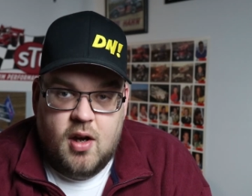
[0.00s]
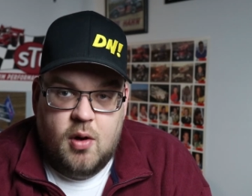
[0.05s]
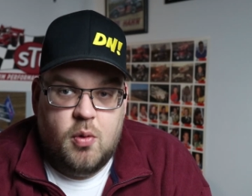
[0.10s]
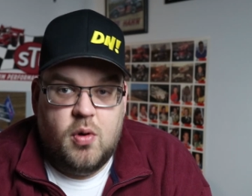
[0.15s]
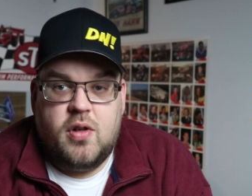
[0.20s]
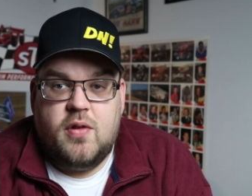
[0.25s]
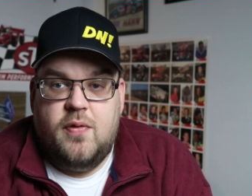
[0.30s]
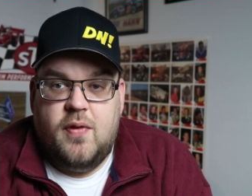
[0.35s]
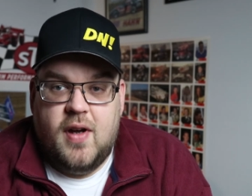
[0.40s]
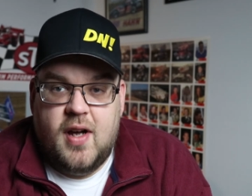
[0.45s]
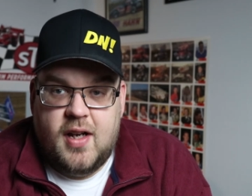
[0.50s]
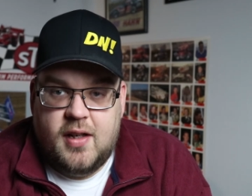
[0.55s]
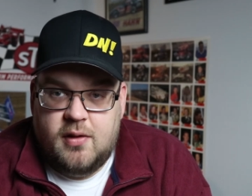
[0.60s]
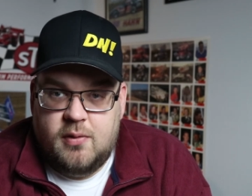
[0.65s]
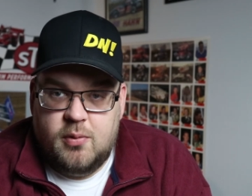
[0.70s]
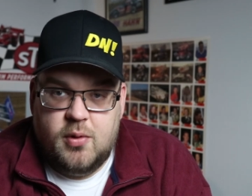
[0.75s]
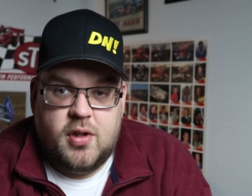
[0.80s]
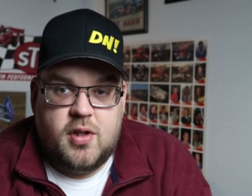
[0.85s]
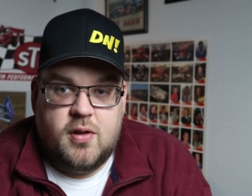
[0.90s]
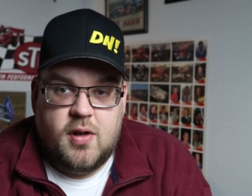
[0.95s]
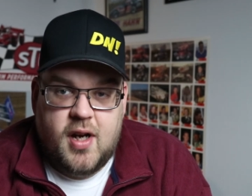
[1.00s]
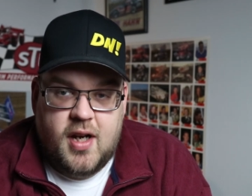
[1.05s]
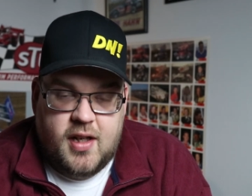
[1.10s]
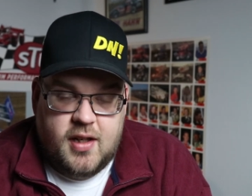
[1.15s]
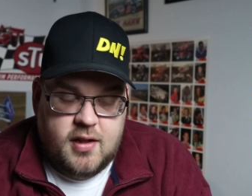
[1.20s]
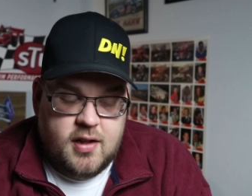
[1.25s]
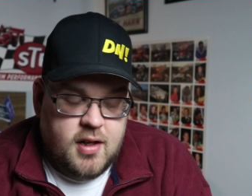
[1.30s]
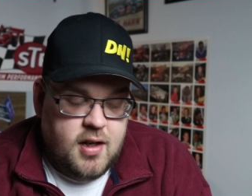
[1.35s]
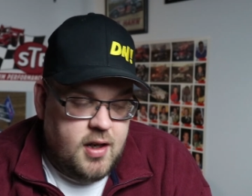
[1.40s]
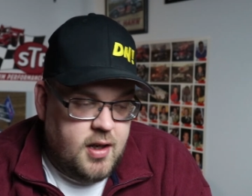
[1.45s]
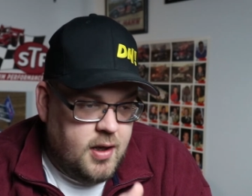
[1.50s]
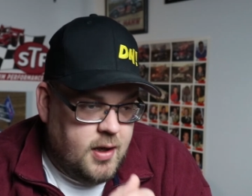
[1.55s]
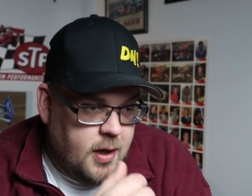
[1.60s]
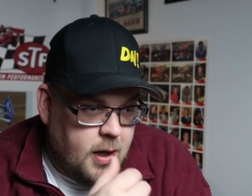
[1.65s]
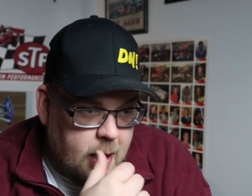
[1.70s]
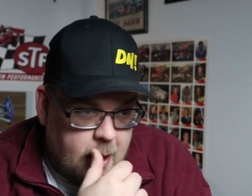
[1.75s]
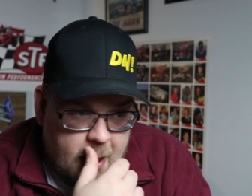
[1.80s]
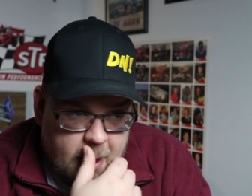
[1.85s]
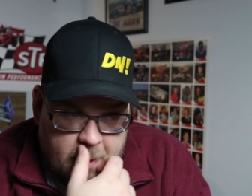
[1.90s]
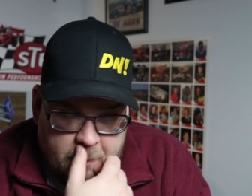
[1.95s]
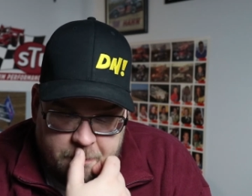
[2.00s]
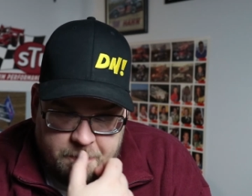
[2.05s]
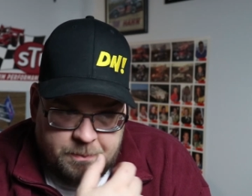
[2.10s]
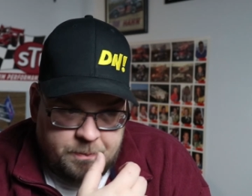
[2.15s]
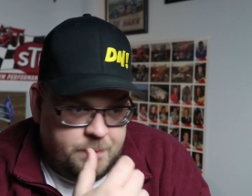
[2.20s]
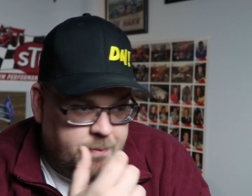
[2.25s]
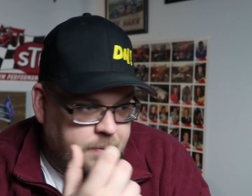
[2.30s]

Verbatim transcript: Worked fine, worked great. Um,